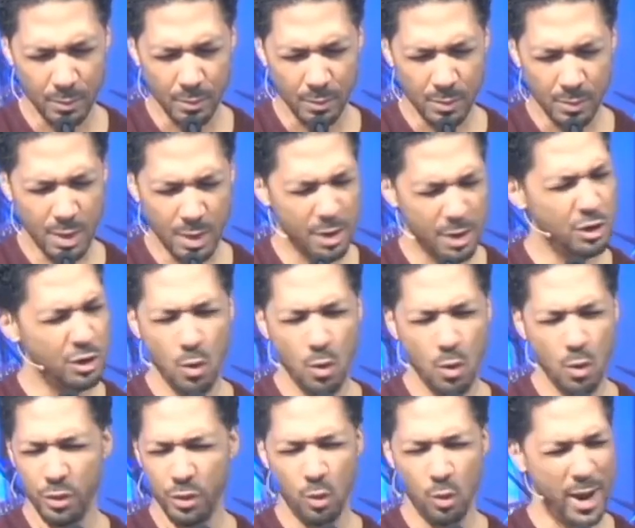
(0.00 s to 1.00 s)
There's
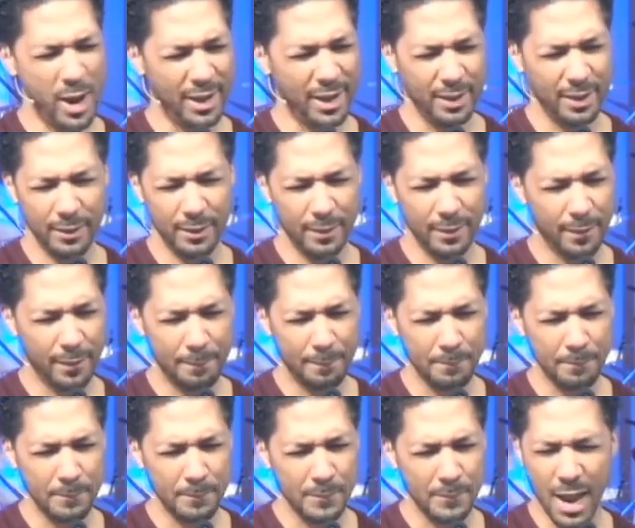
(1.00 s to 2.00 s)
no other way.
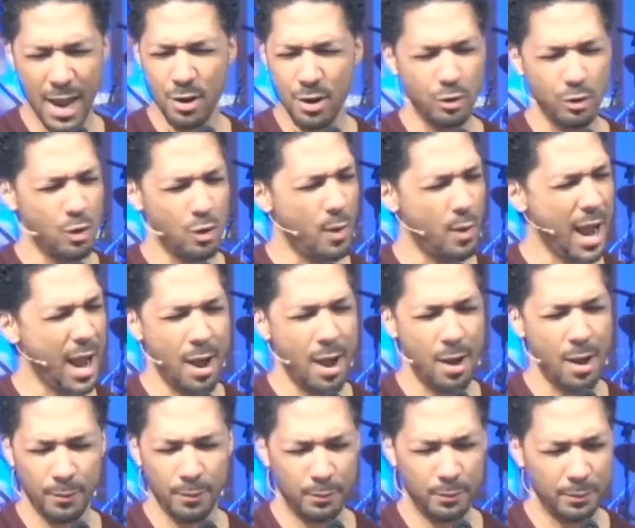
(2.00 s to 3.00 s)
I don't know how.